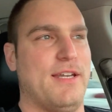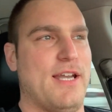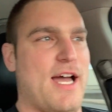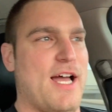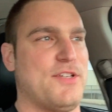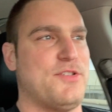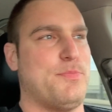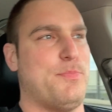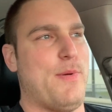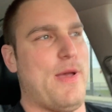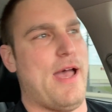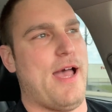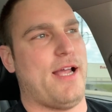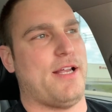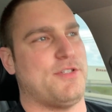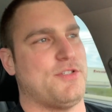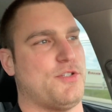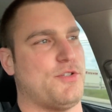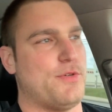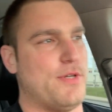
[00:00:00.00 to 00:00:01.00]

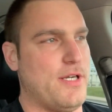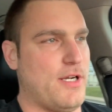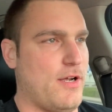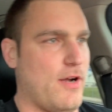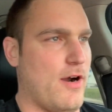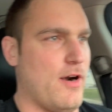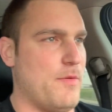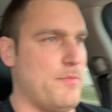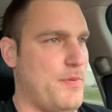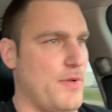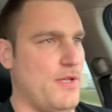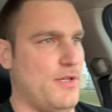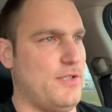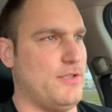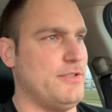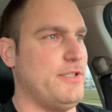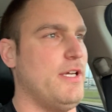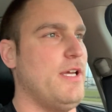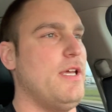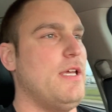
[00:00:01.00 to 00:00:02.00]
notchback street car
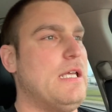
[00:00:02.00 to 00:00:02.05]
build.